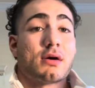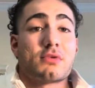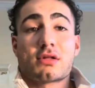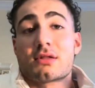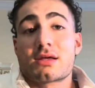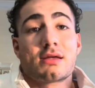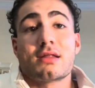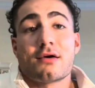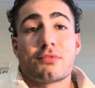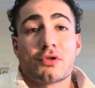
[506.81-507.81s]
I'm gonna link it
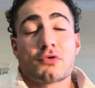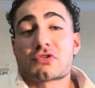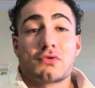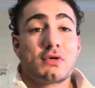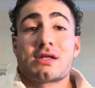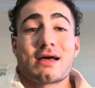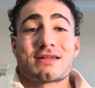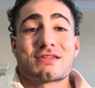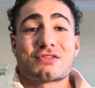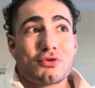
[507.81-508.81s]
down below so you can
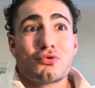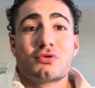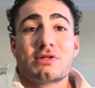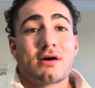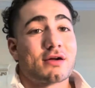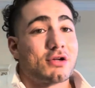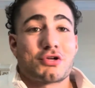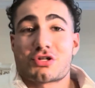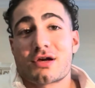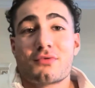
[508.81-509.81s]
access the Google Doc,
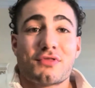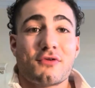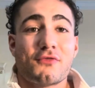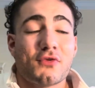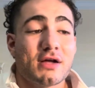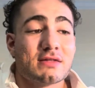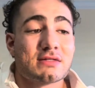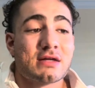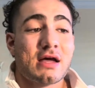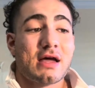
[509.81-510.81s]
share with your
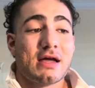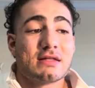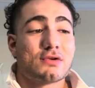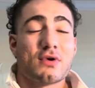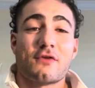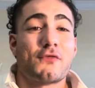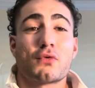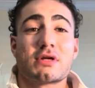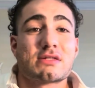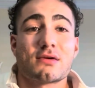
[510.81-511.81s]
friends. It's around
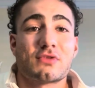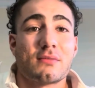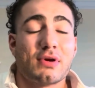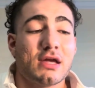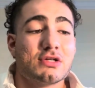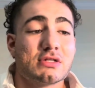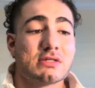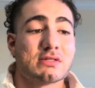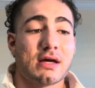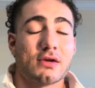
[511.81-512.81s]
40 something
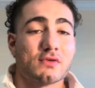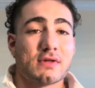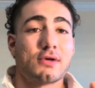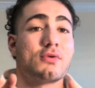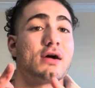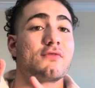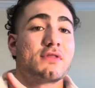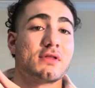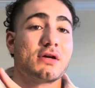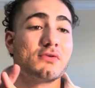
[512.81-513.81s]
pages and it'll tell you
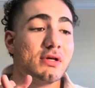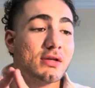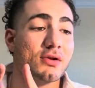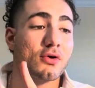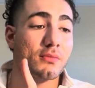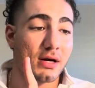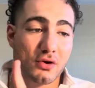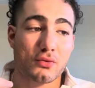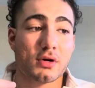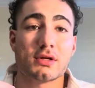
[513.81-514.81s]
everything that you need to know
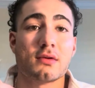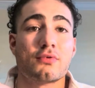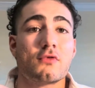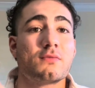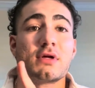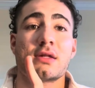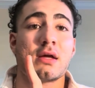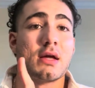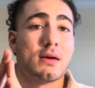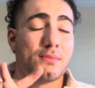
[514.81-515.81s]
about quality improvement,
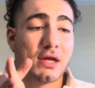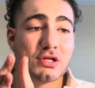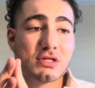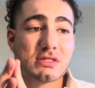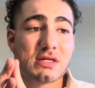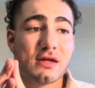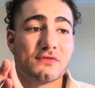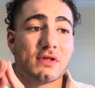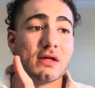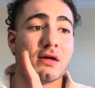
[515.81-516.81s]
patient
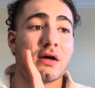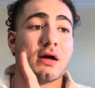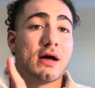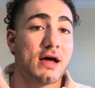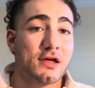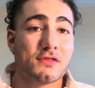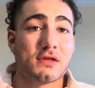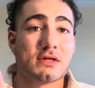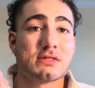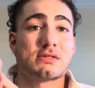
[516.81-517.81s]
safety,
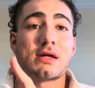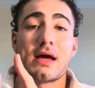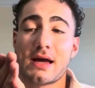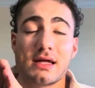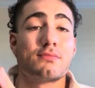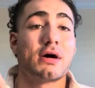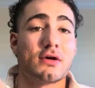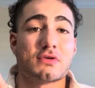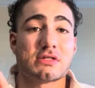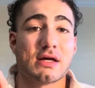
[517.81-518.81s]
ethics, and
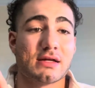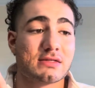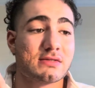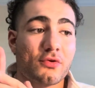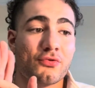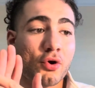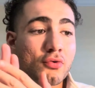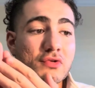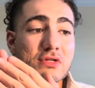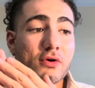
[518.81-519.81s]
biostats.
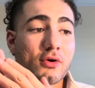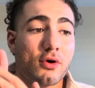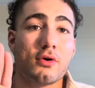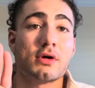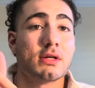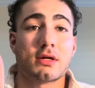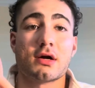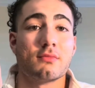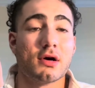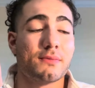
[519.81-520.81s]
Those are all gonna
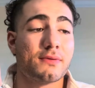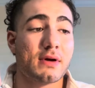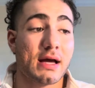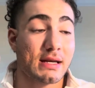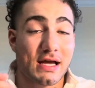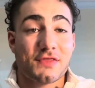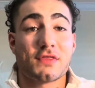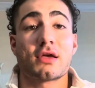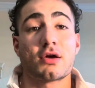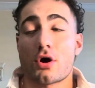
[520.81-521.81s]
come up, and I
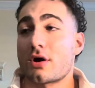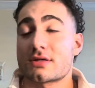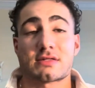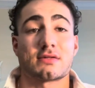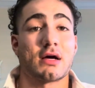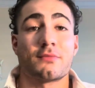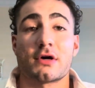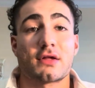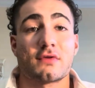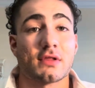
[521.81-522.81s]
think, honestly, I'm
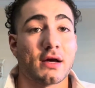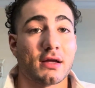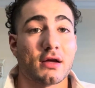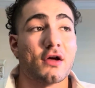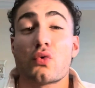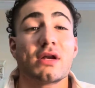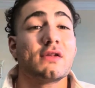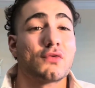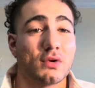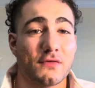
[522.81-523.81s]
not even lying, 20
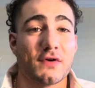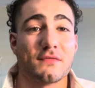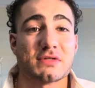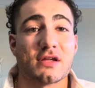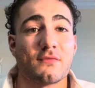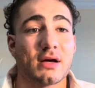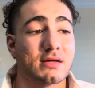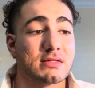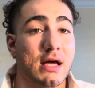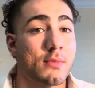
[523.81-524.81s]
to 25% of my
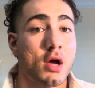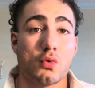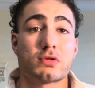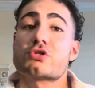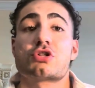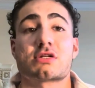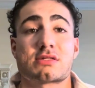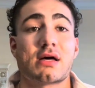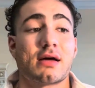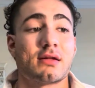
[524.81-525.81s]
exam was
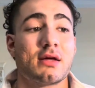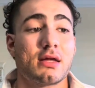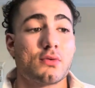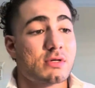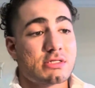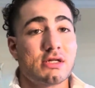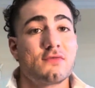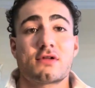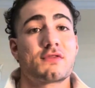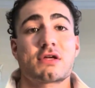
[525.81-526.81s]
just that. It wasn't
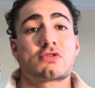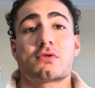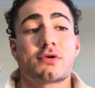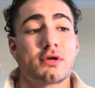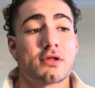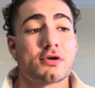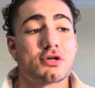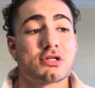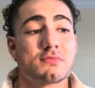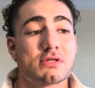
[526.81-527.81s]
even the things you learn in
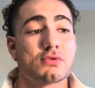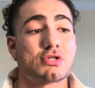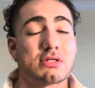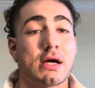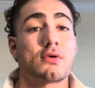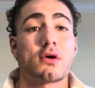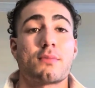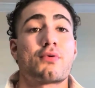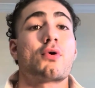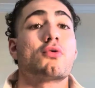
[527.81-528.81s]
clerkships, it was just how to
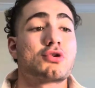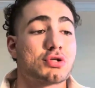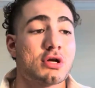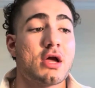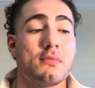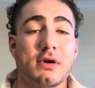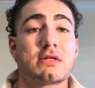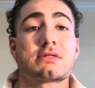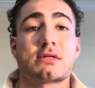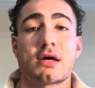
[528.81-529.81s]
approach
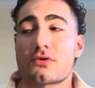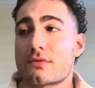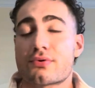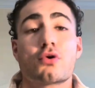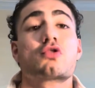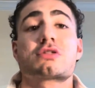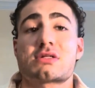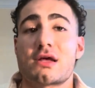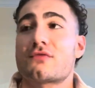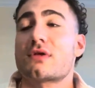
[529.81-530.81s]
medicine, how to approach
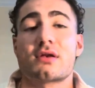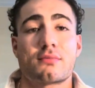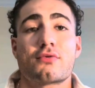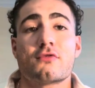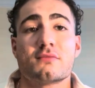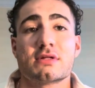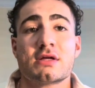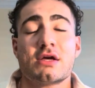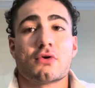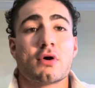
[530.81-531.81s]
safety and improvement.
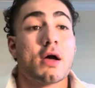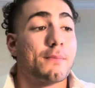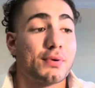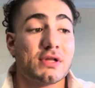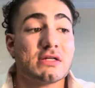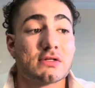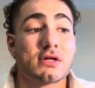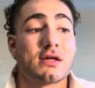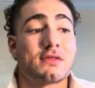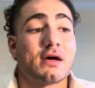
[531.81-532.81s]
So please
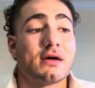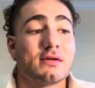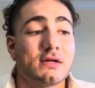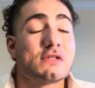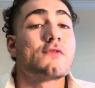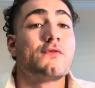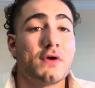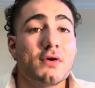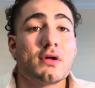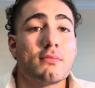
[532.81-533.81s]
look at that, it's
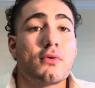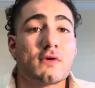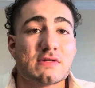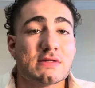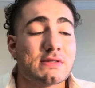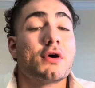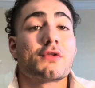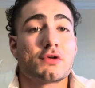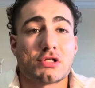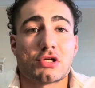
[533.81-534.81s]
very important.
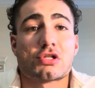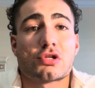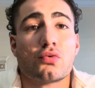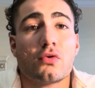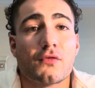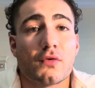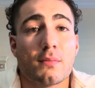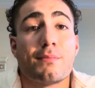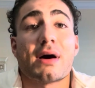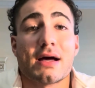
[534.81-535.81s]
Another tool for
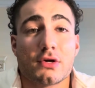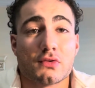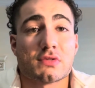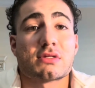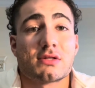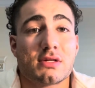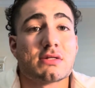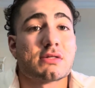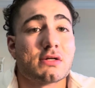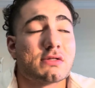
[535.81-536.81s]

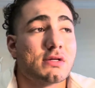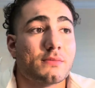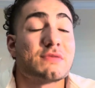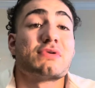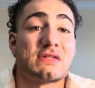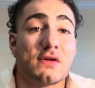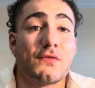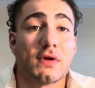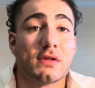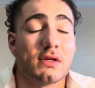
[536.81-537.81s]
biostatistics
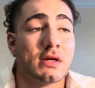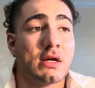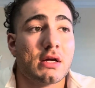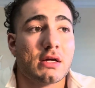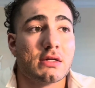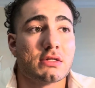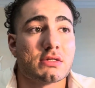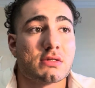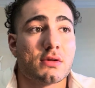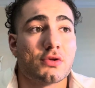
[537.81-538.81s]
specifically
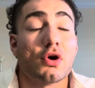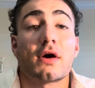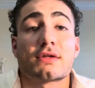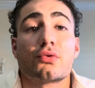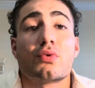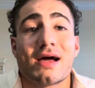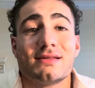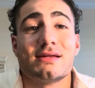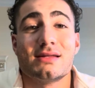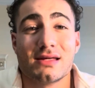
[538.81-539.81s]
is Dr.
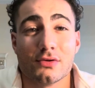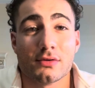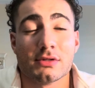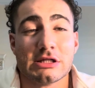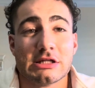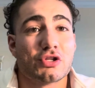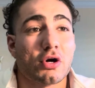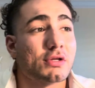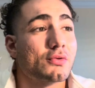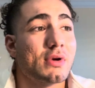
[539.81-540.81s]
Randy Neil. Dr.